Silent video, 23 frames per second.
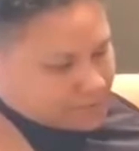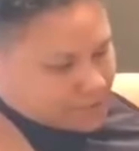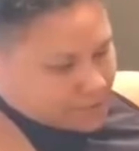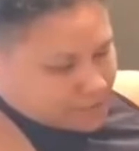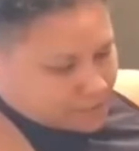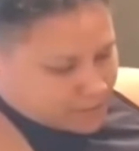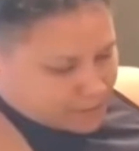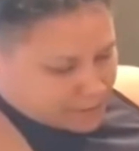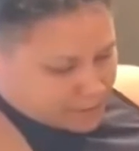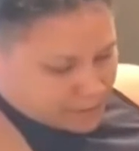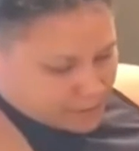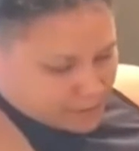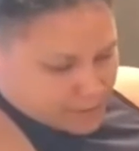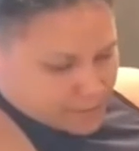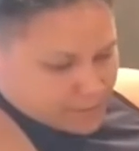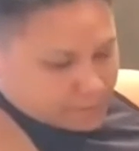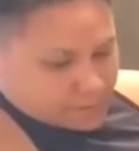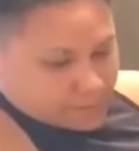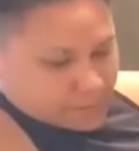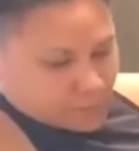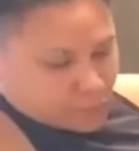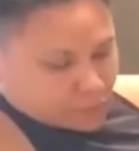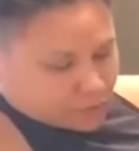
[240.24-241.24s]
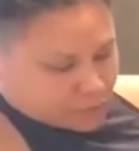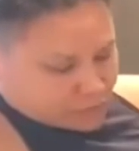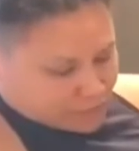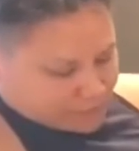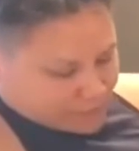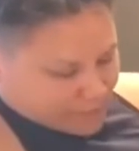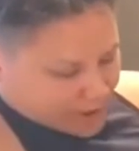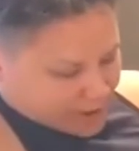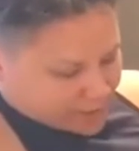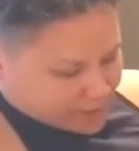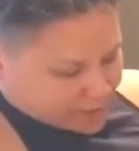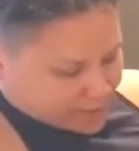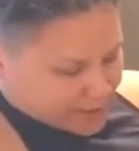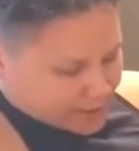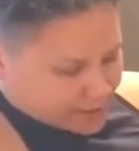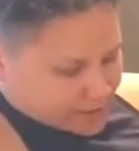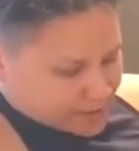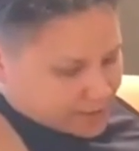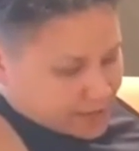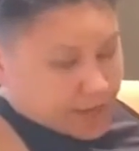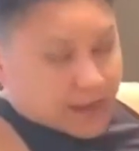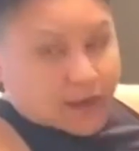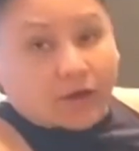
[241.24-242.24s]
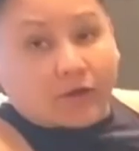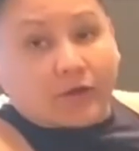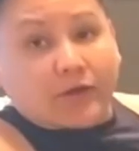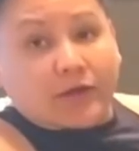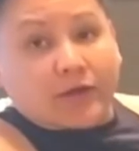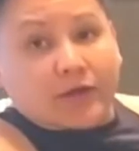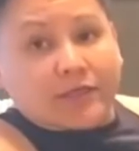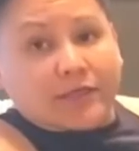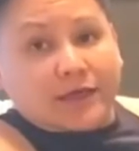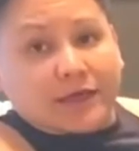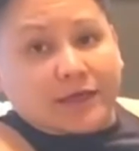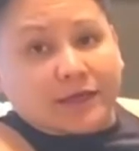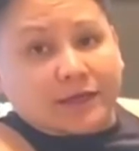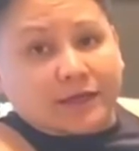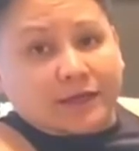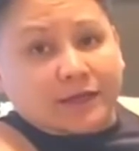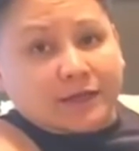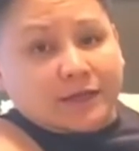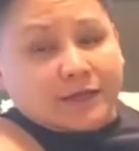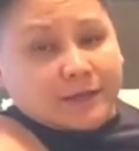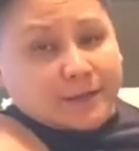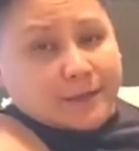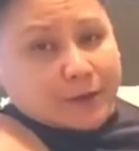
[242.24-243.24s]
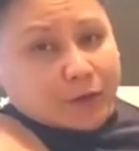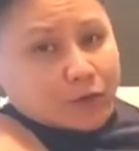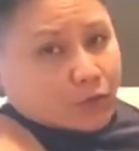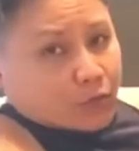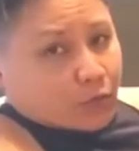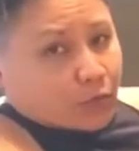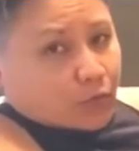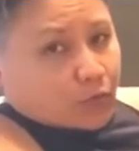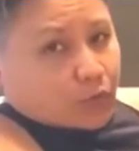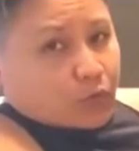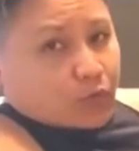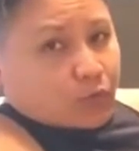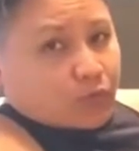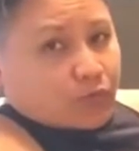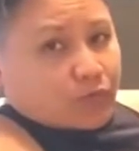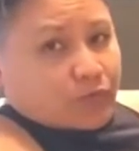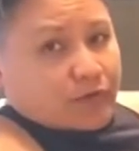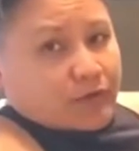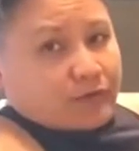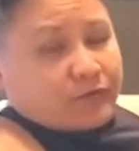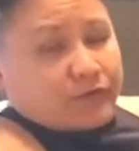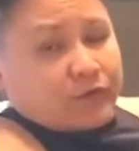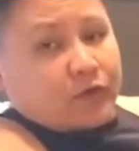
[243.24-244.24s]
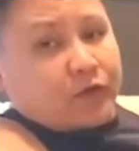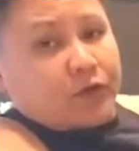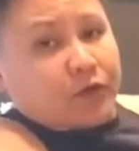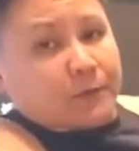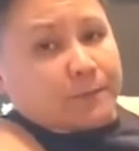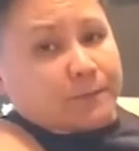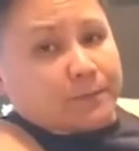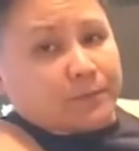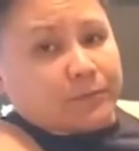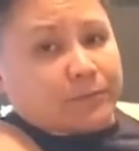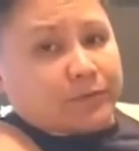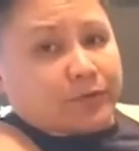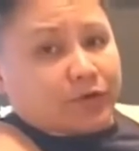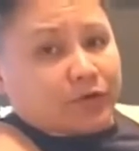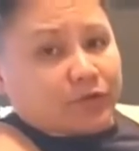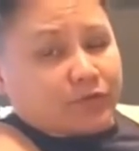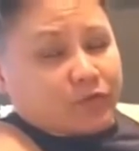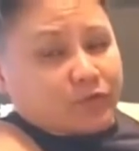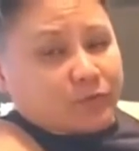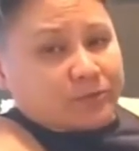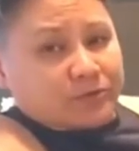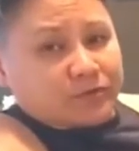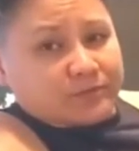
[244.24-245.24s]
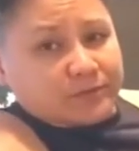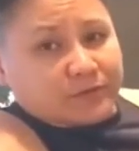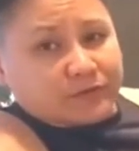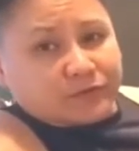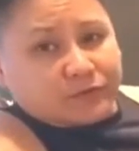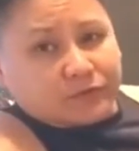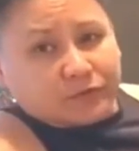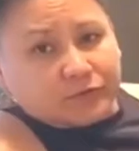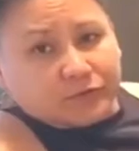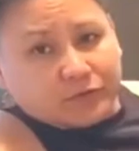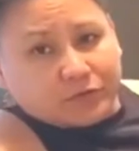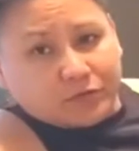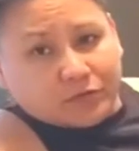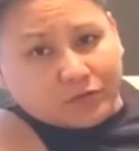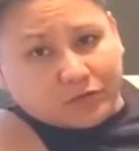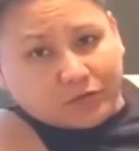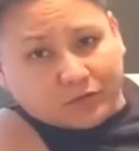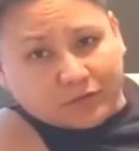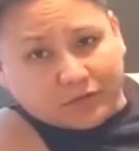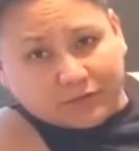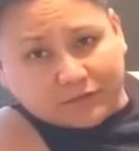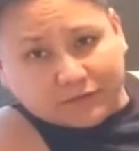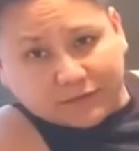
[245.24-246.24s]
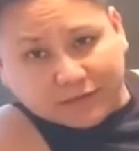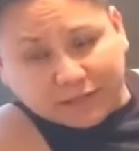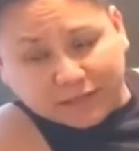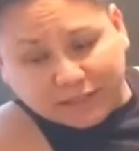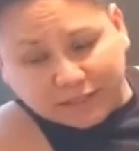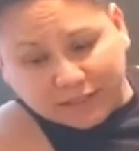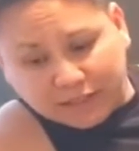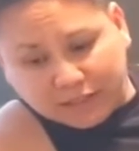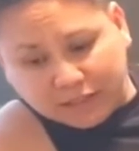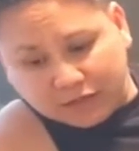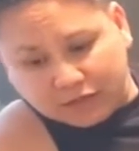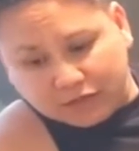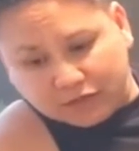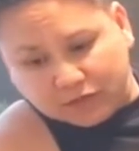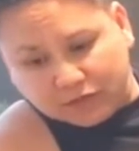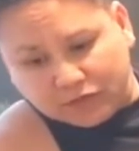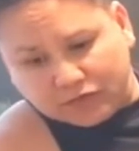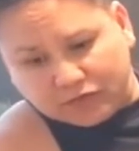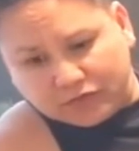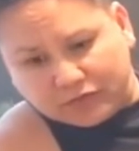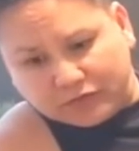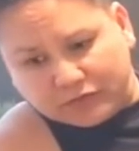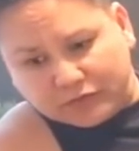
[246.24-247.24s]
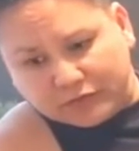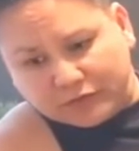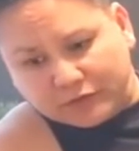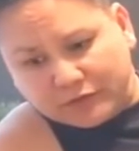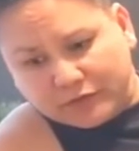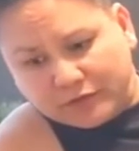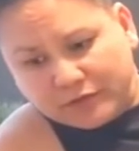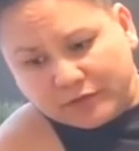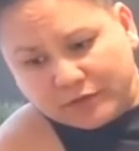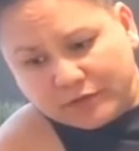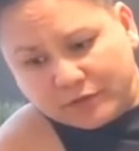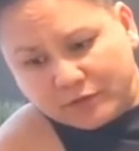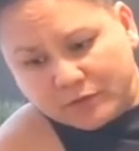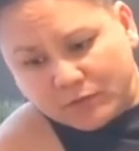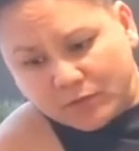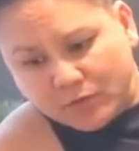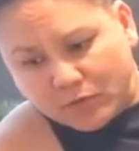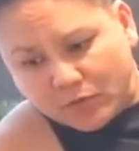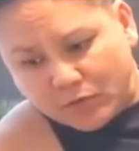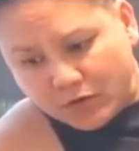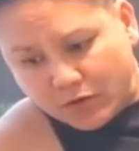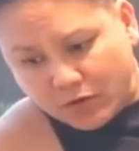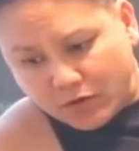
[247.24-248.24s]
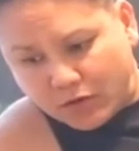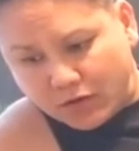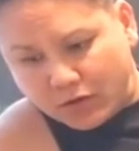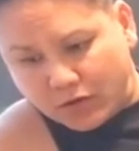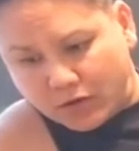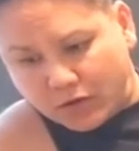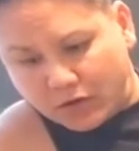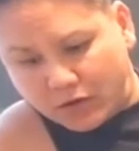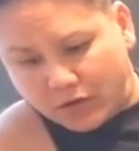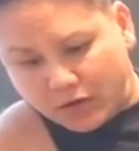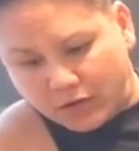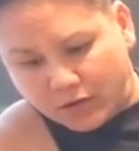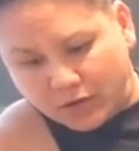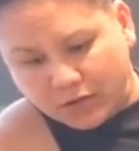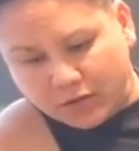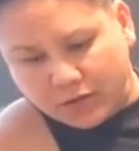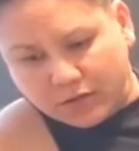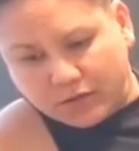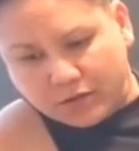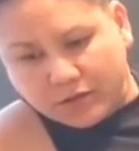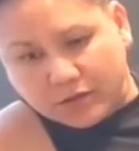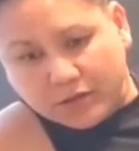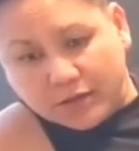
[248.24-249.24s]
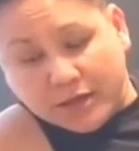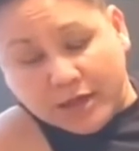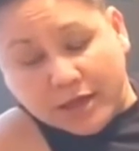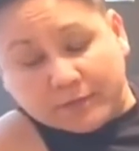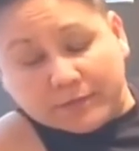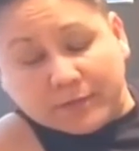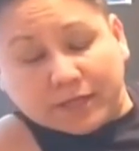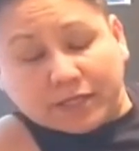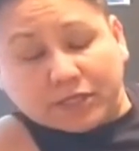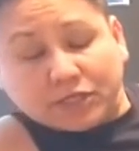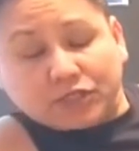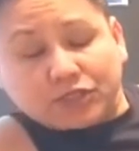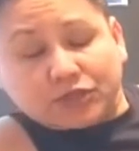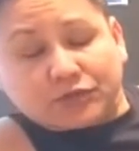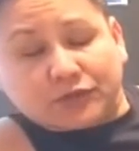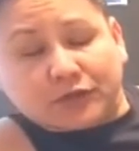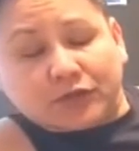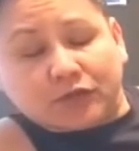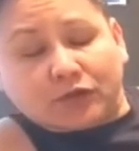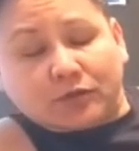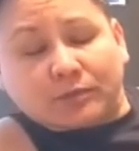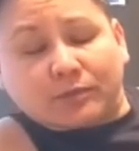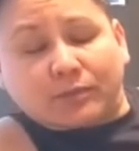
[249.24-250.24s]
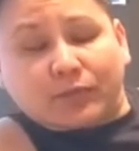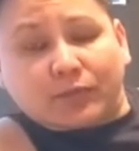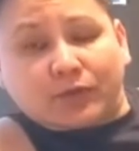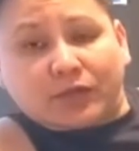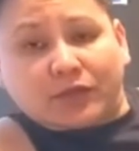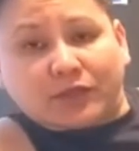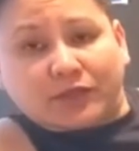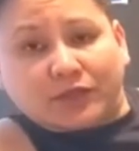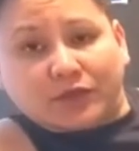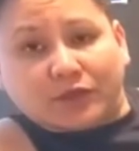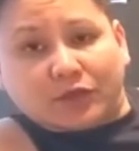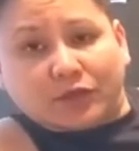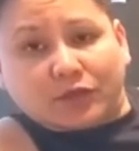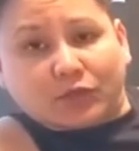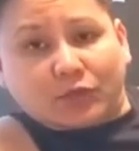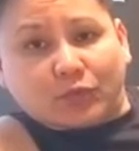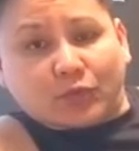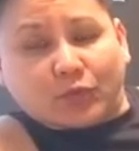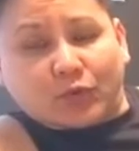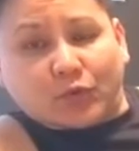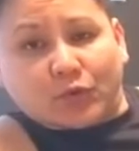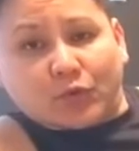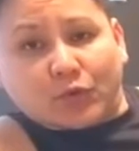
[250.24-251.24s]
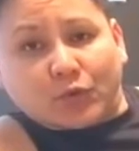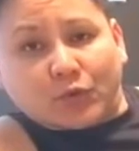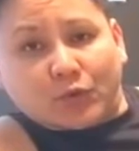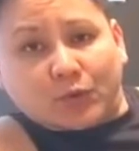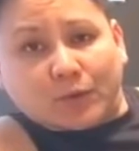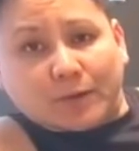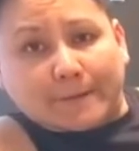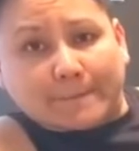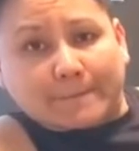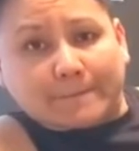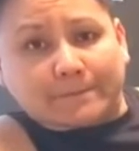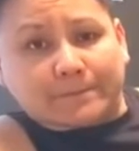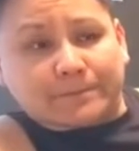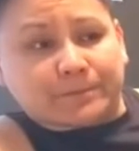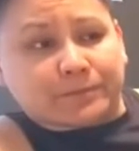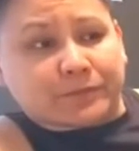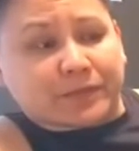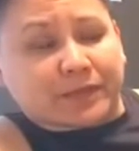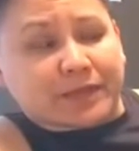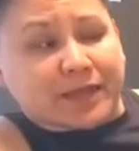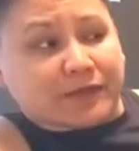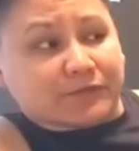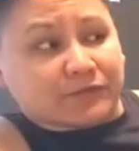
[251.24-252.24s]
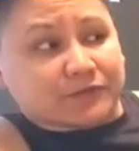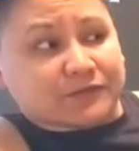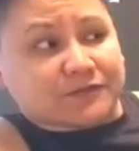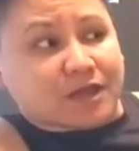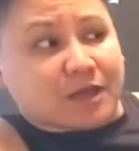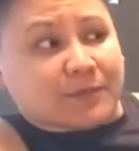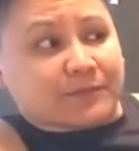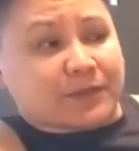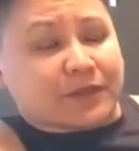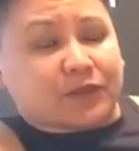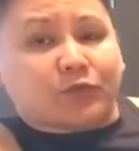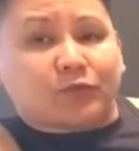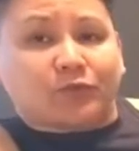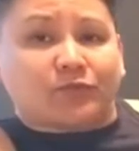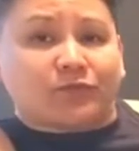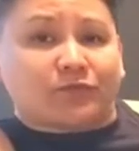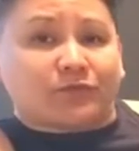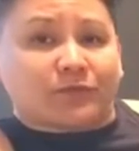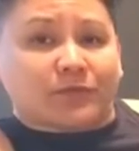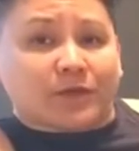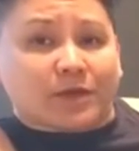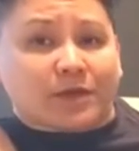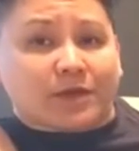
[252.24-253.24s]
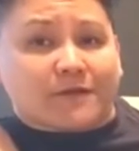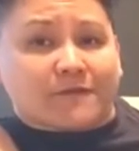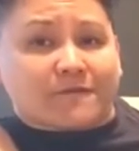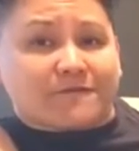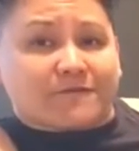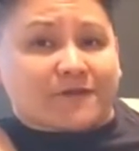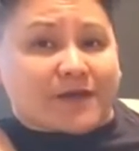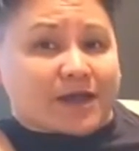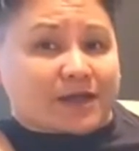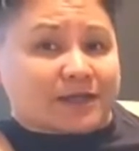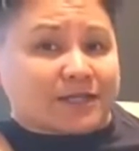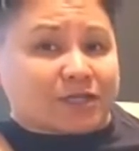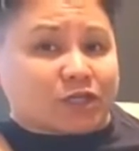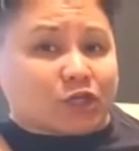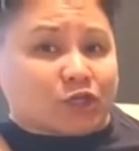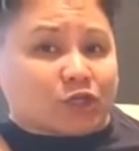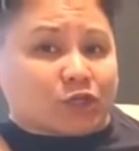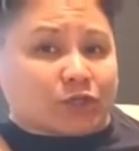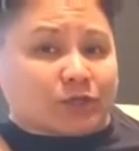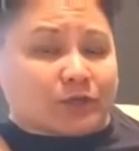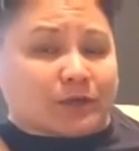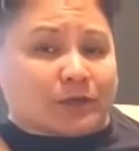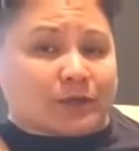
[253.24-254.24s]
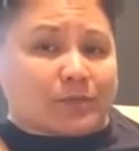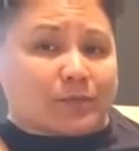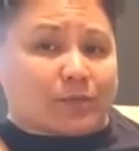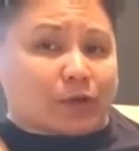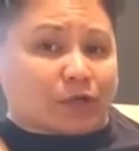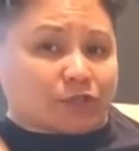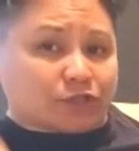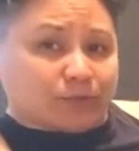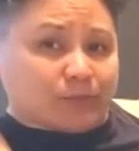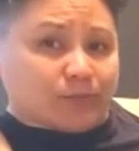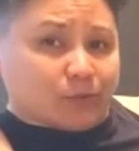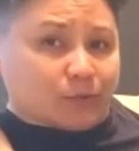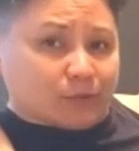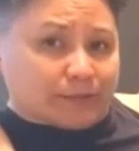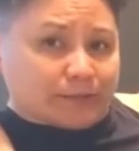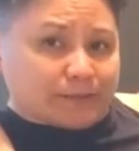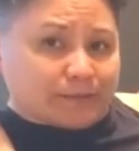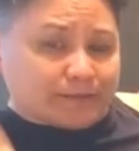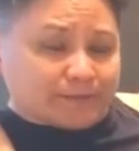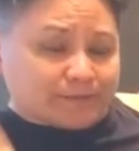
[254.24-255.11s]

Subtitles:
And like when you find that area, that groove of your piriformis muscle, even lean into it just a little more. And making sure that you're breathing through every time that you find a good pressure point.